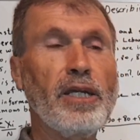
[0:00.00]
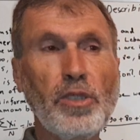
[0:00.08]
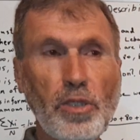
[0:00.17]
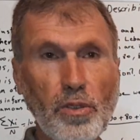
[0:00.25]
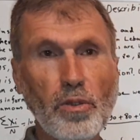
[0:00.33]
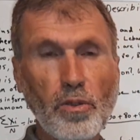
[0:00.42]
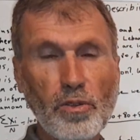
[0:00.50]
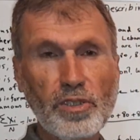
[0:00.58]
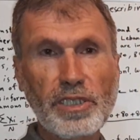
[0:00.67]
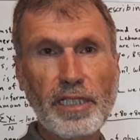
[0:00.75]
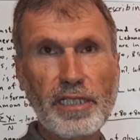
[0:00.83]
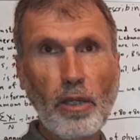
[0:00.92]
use
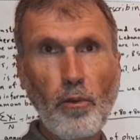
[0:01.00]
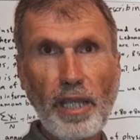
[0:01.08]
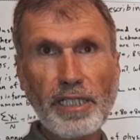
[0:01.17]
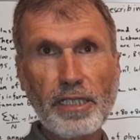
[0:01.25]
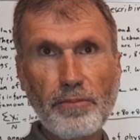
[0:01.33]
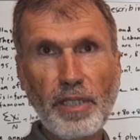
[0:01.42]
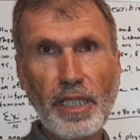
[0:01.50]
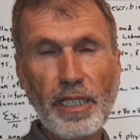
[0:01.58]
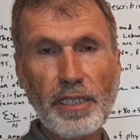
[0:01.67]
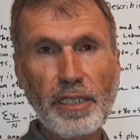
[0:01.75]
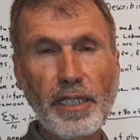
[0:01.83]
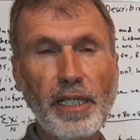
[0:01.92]
the weighted
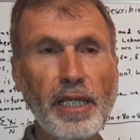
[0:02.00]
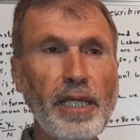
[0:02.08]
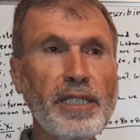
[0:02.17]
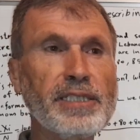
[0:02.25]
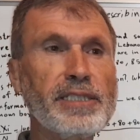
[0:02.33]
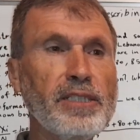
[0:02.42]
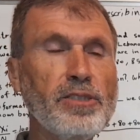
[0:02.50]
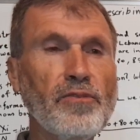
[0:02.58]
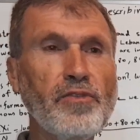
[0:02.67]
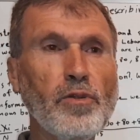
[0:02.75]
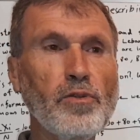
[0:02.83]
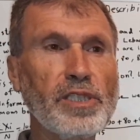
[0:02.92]
mean instead of
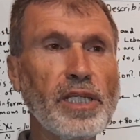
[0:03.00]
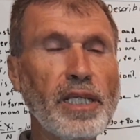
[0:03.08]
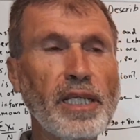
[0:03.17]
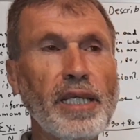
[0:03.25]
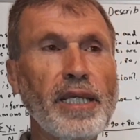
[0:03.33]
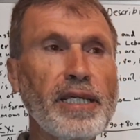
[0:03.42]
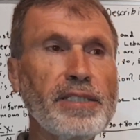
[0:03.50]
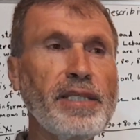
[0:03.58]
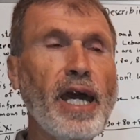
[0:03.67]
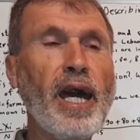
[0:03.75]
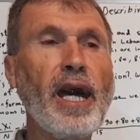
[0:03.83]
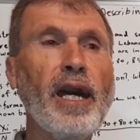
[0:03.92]
using
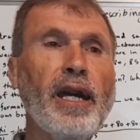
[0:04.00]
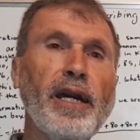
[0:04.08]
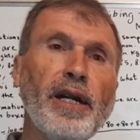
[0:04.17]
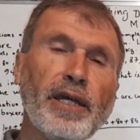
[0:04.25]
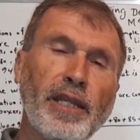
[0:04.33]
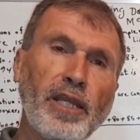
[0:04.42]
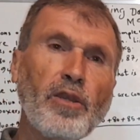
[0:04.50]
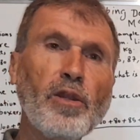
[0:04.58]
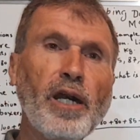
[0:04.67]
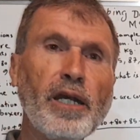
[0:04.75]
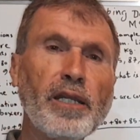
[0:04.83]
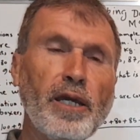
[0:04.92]
the
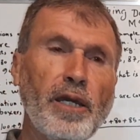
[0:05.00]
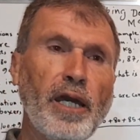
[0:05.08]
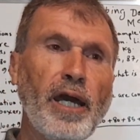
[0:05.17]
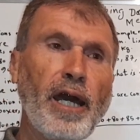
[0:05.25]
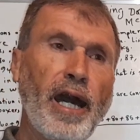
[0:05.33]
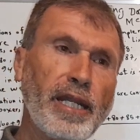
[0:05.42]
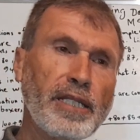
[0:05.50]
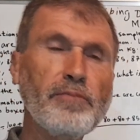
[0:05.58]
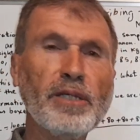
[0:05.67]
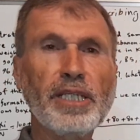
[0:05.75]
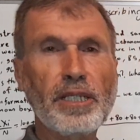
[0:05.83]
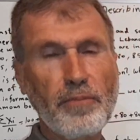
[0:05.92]
regular
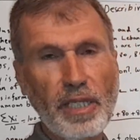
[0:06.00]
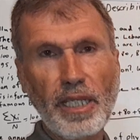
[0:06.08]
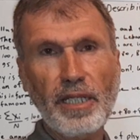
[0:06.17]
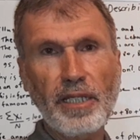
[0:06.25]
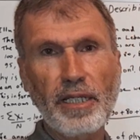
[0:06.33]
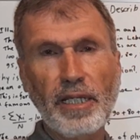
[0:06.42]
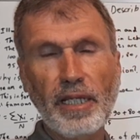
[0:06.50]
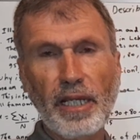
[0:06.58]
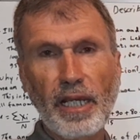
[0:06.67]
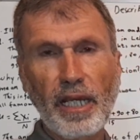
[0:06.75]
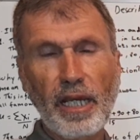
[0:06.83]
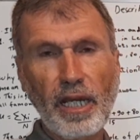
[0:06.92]
arithmetic mean
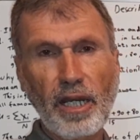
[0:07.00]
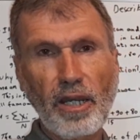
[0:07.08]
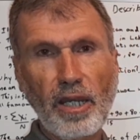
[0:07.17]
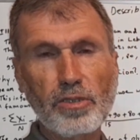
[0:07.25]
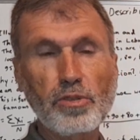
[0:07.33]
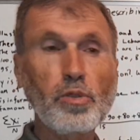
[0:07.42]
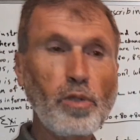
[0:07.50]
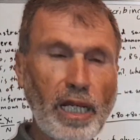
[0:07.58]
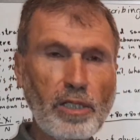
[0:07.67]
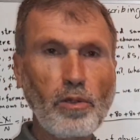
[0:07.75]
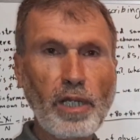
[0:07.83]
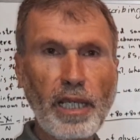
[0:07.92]
to
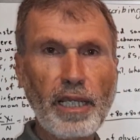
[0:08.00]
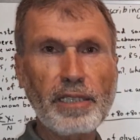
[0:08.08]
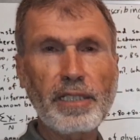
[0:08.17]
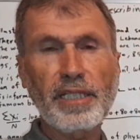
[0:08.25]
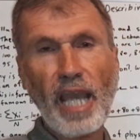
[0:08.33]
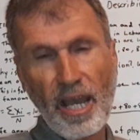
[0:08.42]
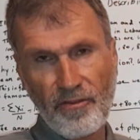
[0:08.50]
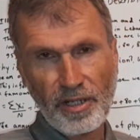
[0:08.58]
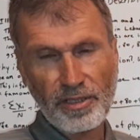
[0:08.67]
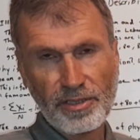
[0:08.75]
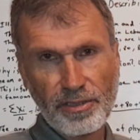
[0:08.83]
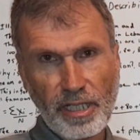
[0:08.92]
calculate the
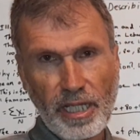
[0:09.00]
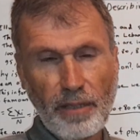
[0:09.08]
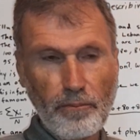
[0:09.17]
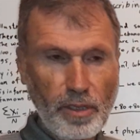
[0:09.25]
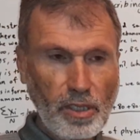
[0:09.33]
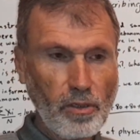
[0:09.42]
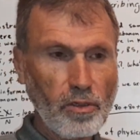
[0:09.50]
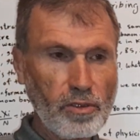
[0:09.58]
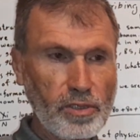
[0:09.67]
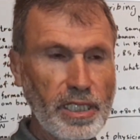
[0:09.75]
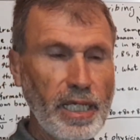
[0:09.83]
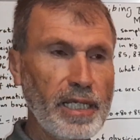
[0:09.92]
average,
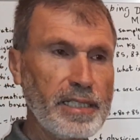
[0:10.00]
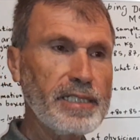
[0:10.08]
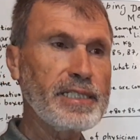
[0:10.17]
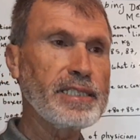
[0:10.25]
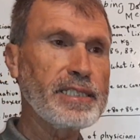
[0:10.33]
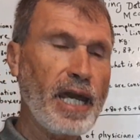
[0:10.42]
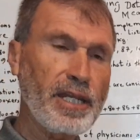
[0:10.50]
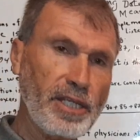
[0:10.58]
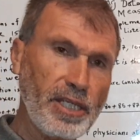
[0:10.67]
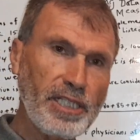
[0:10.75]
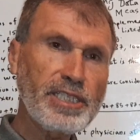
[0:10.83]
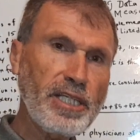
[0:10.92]
because this is an
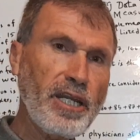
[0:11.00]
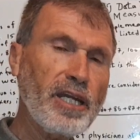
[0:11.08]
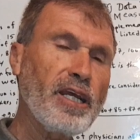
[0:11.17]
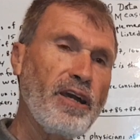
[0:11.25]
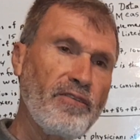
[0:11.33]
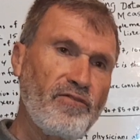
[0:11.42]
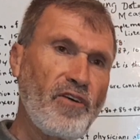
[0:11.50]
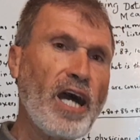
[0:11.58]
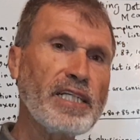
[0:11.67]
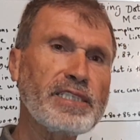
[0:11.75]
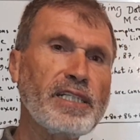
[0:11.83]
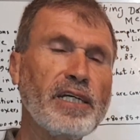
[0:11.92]
easier,
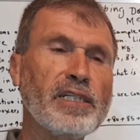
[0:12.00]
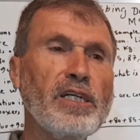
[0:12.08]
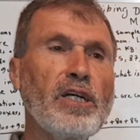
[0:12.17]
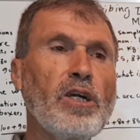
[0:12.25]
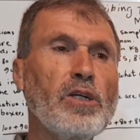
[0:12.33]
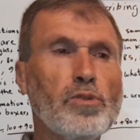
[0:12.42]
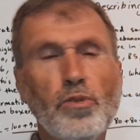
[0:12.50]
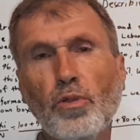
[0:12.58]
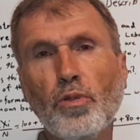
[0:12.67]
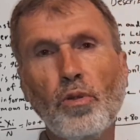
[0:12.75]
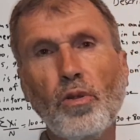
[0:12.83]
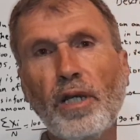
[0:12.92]
faster to
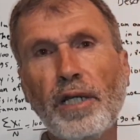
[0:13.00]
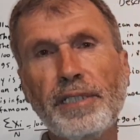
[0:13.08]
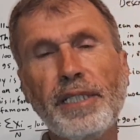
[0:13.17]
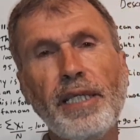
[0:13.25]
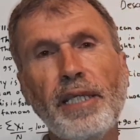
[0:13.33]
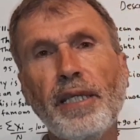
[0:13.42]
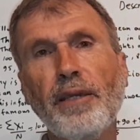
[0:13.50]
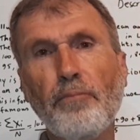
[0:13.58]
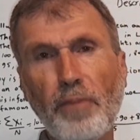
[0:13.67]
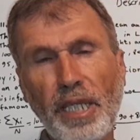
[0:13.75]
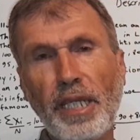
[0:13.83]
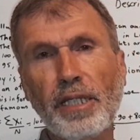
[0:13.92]
do the
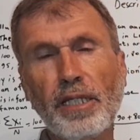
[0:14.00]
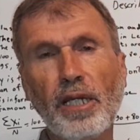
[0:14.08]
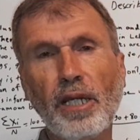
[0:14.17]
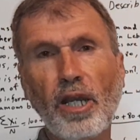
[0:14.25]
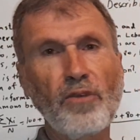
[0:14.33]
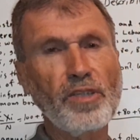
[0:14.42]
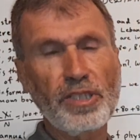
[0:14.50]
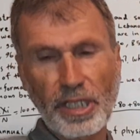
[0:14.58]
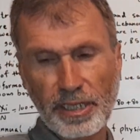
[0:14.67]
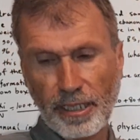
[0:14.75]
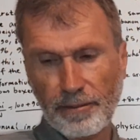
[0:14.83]
mean of the data.